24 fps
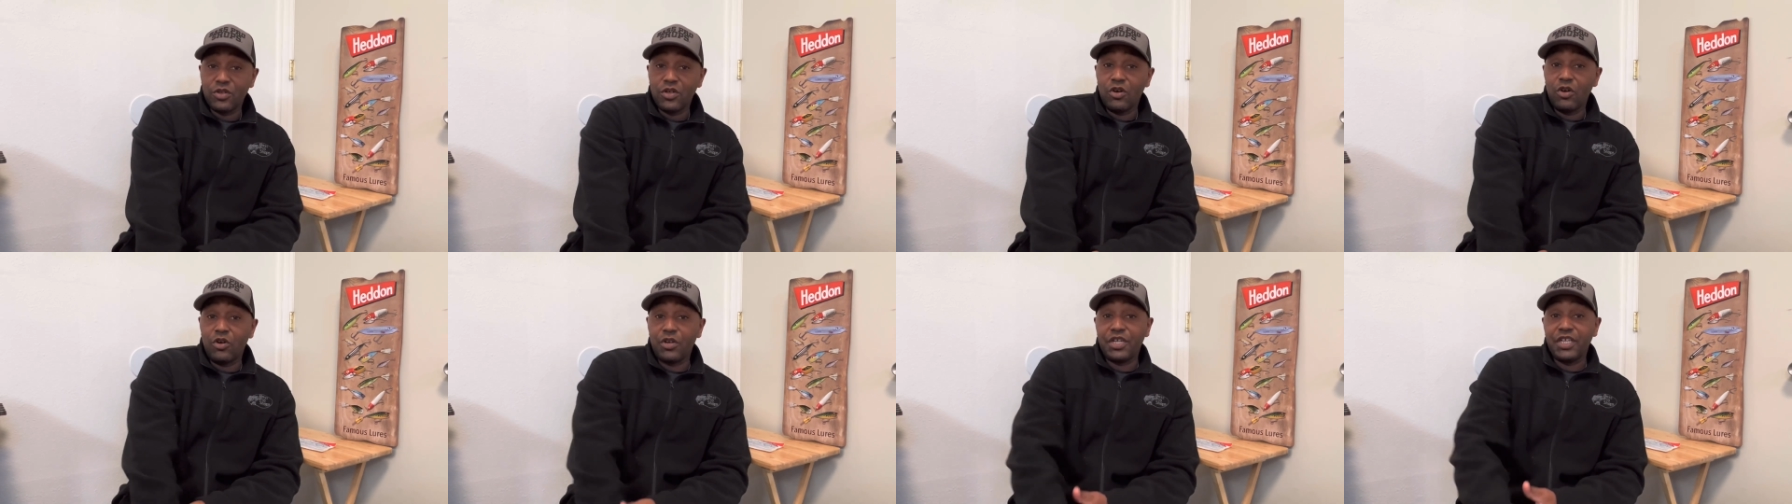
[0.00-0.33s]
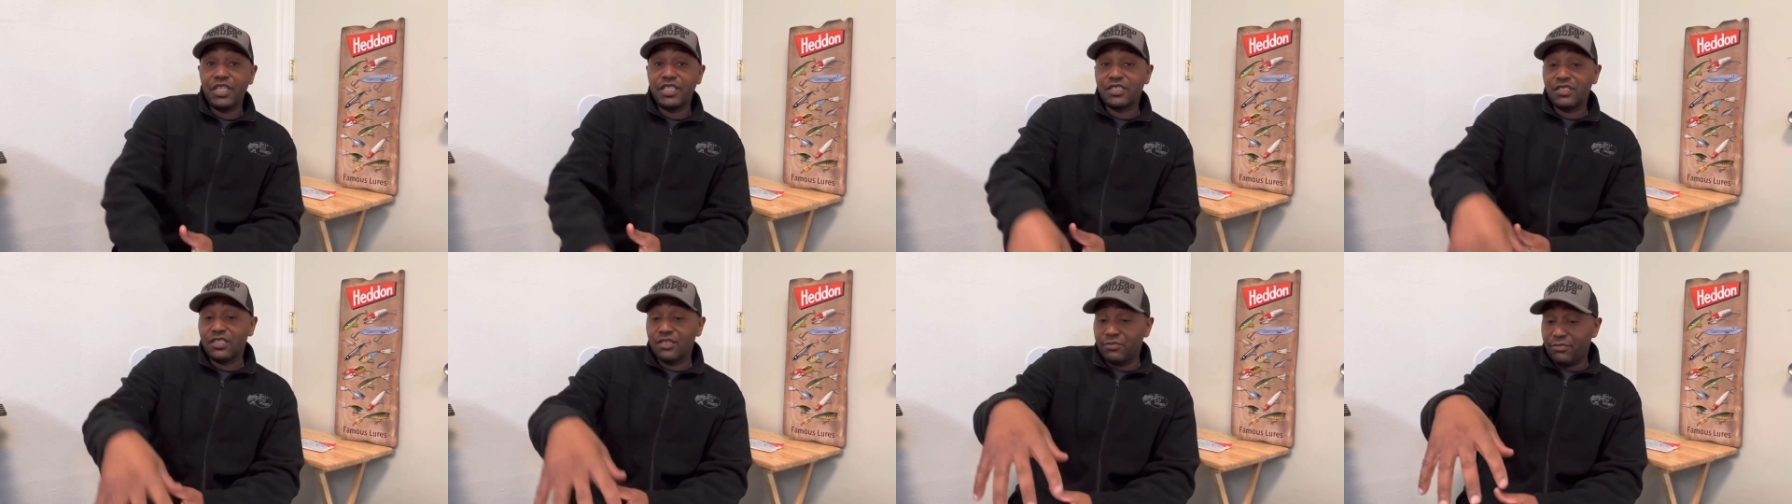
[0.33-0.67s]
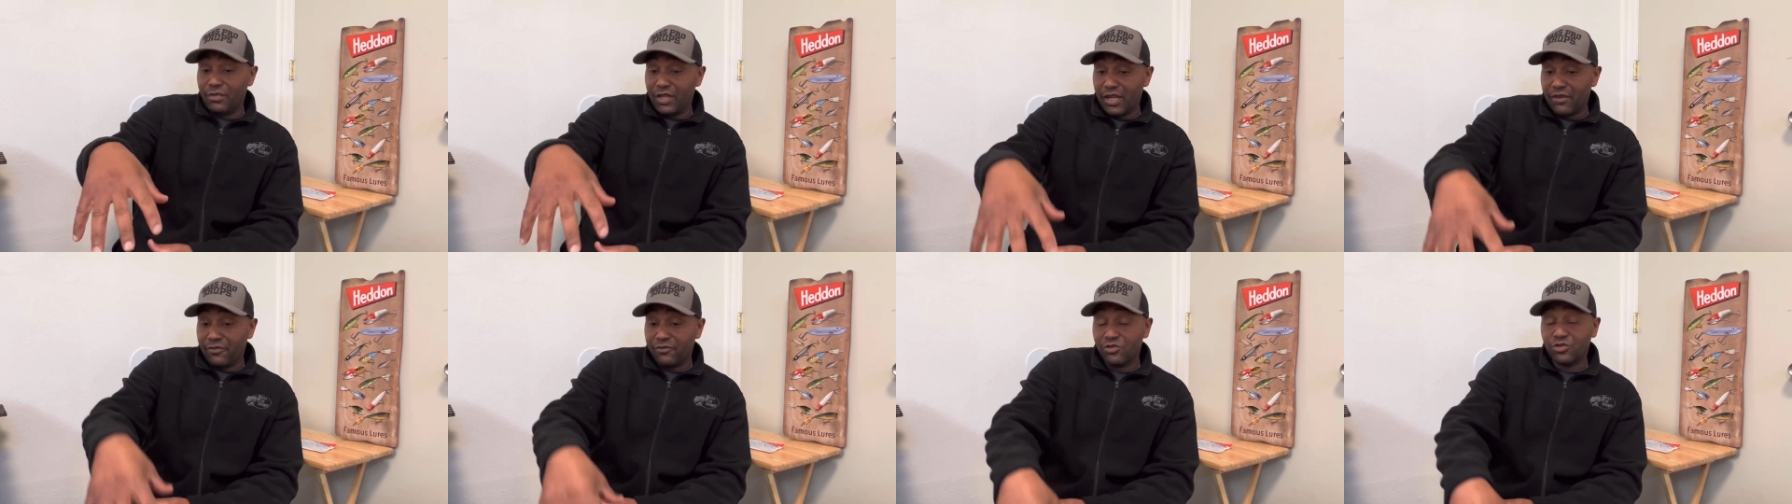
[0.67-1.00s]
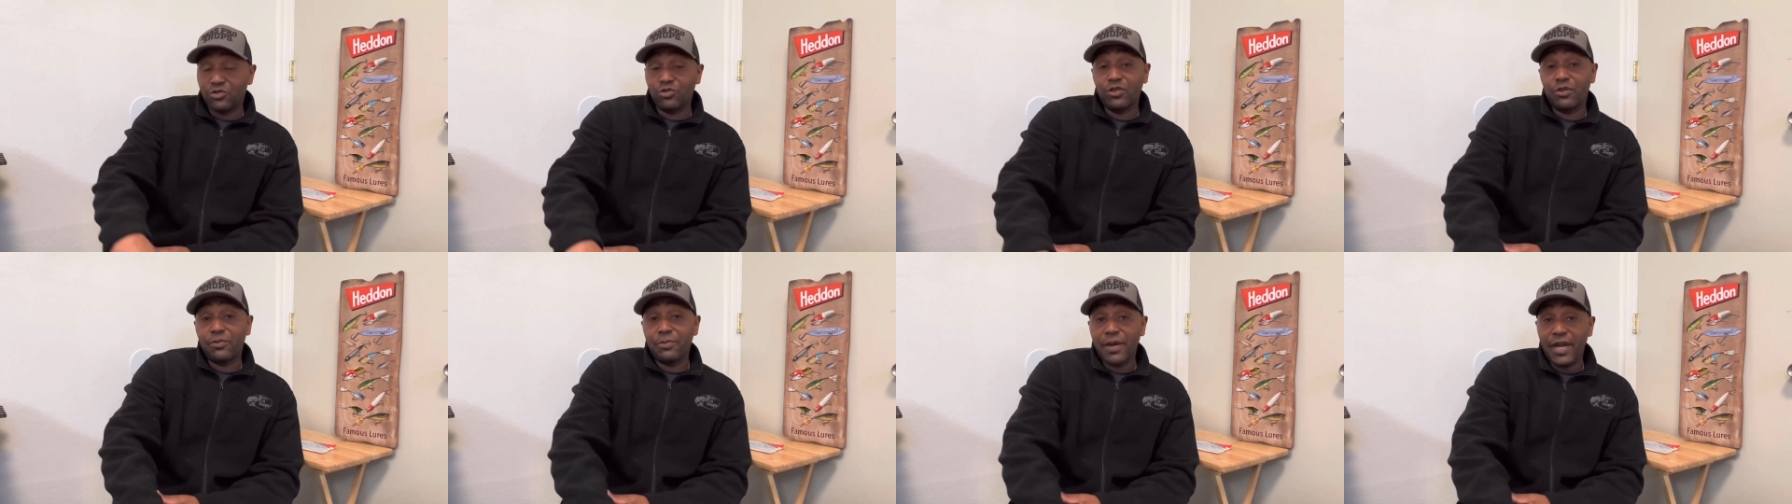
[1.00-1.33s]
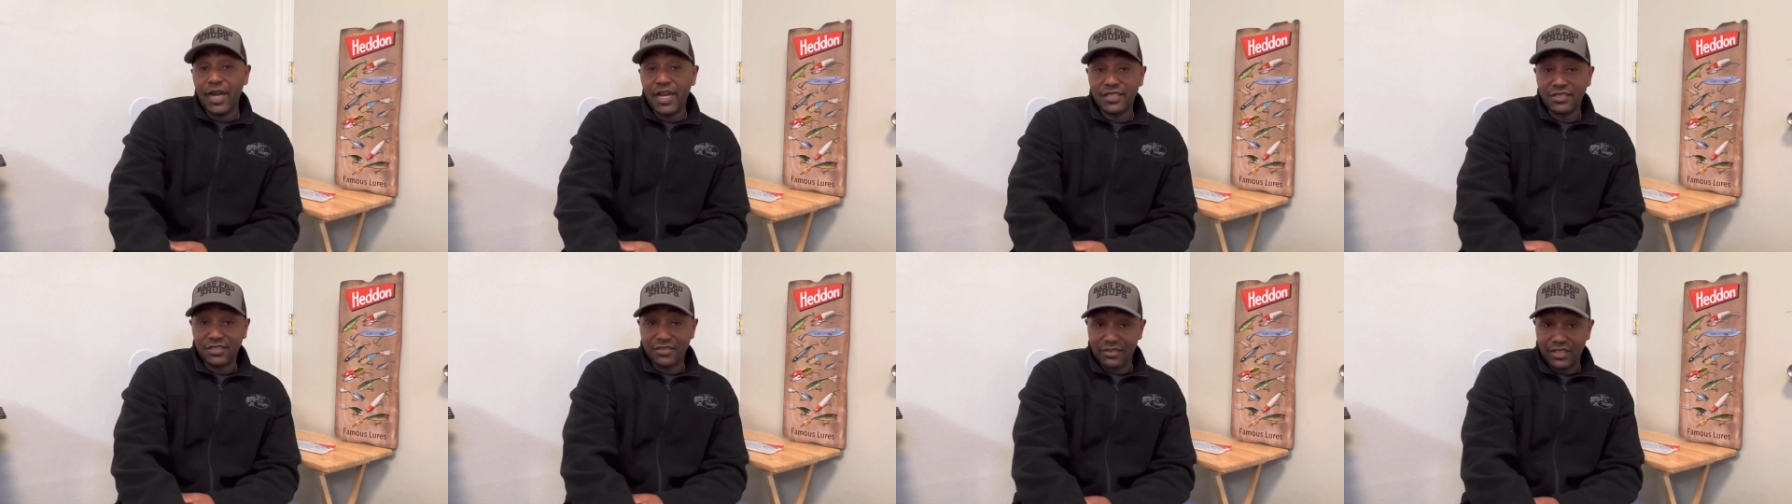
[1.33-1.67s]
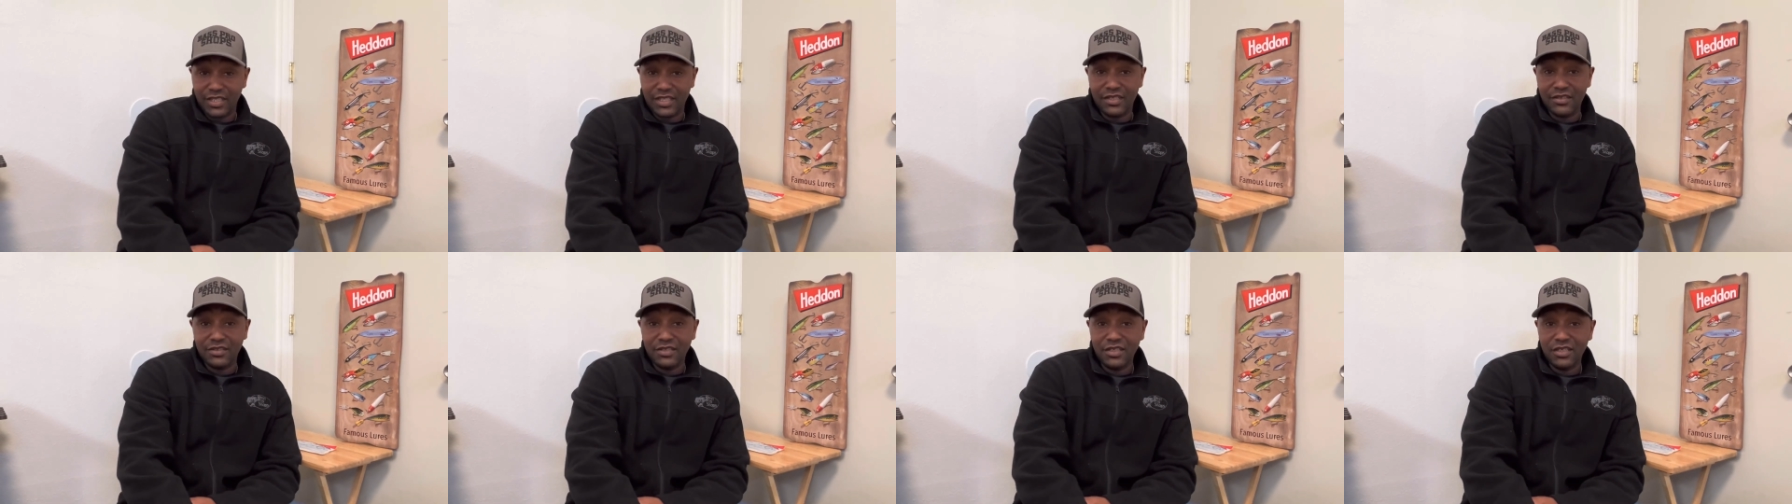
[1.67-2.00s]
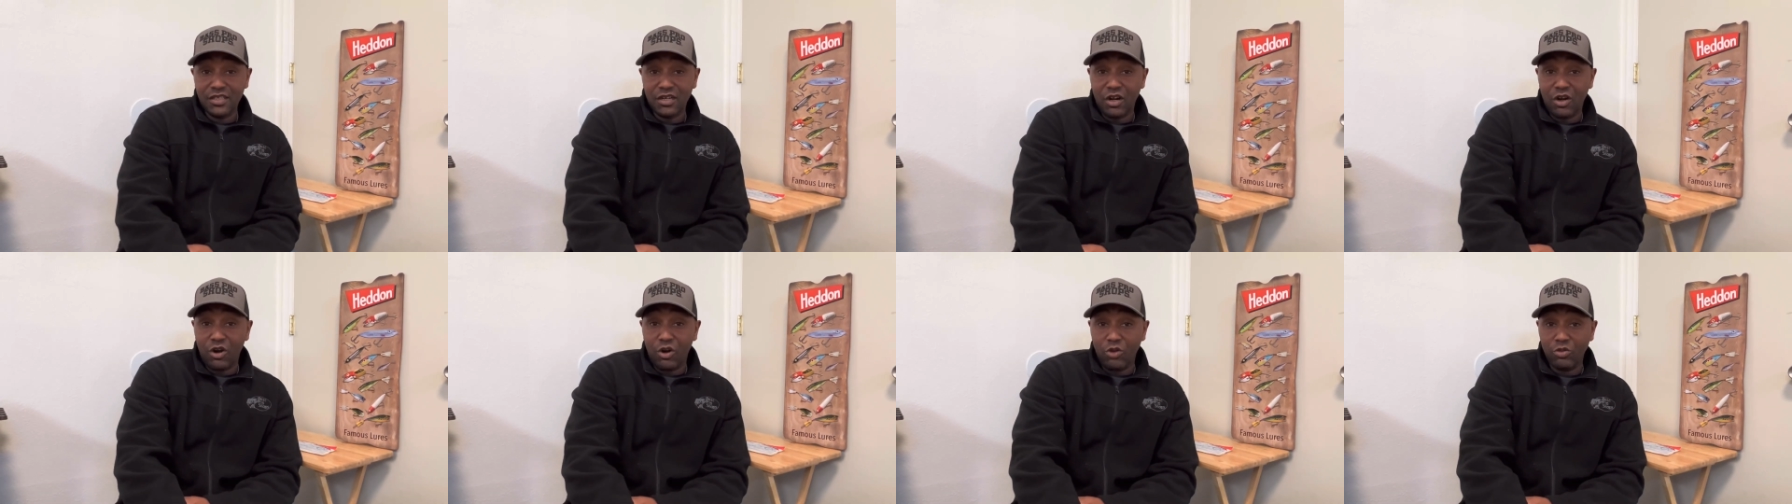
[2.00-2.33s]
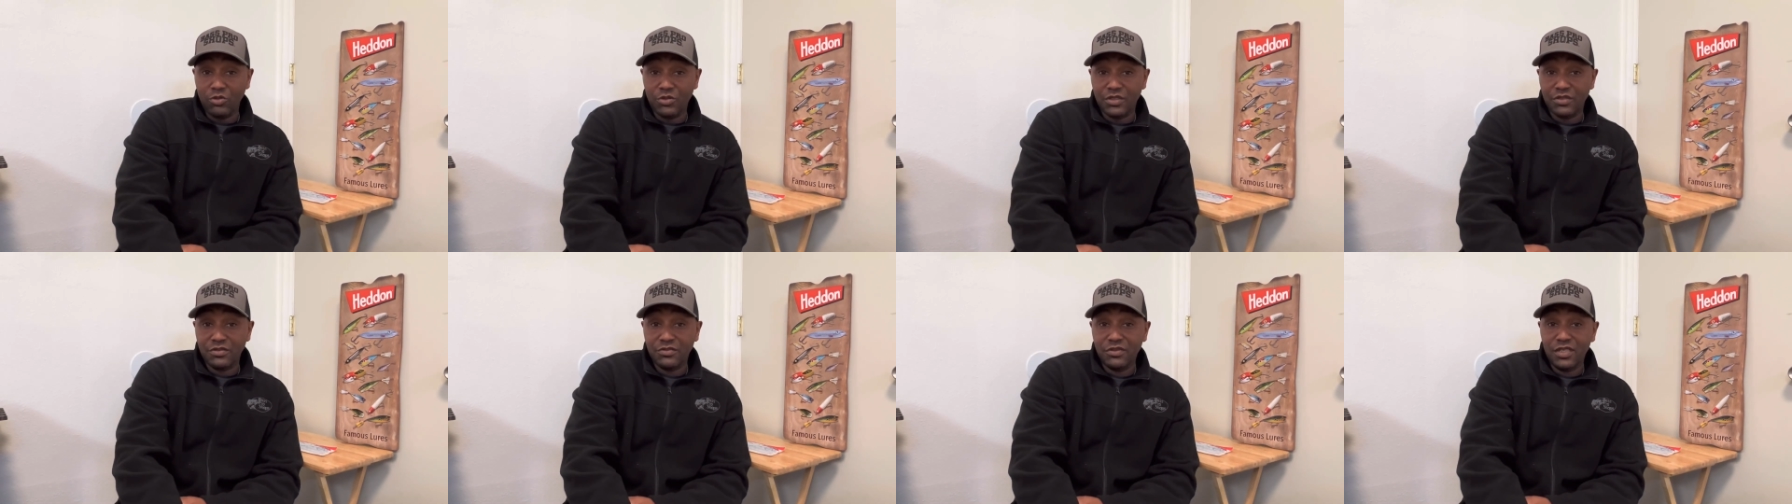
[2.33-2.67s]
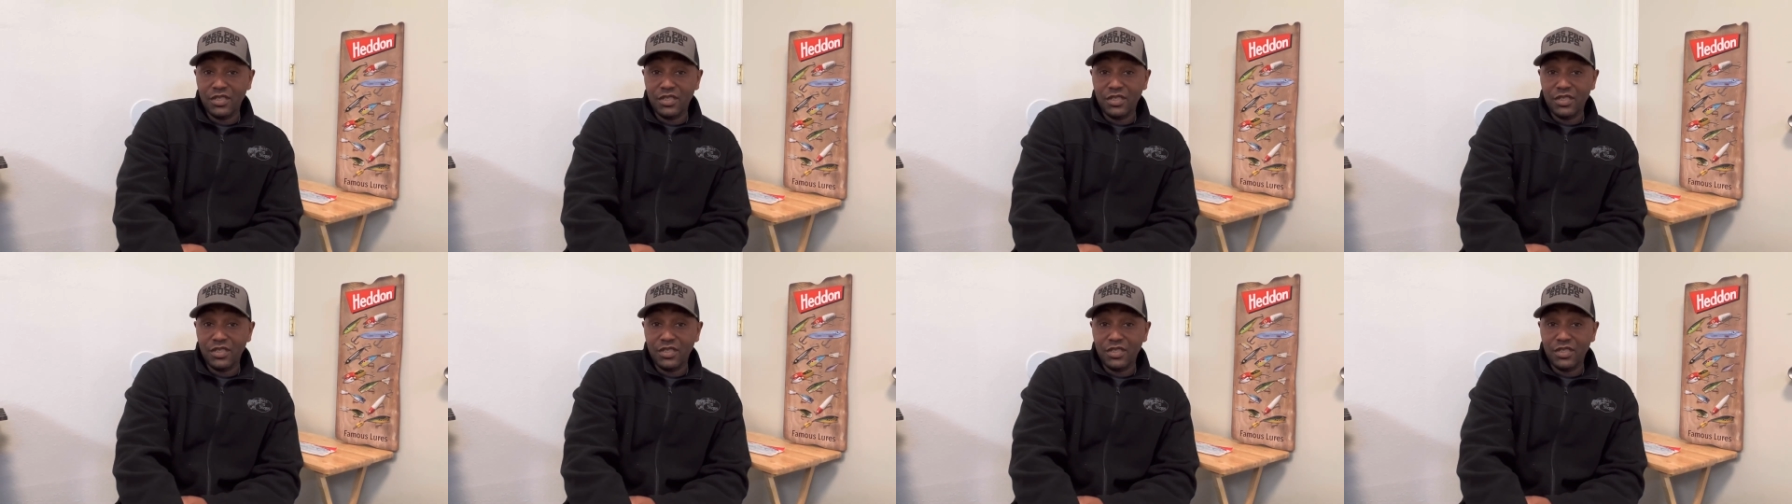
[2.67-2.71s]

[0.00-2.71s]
or get to them levels where the bass are holding.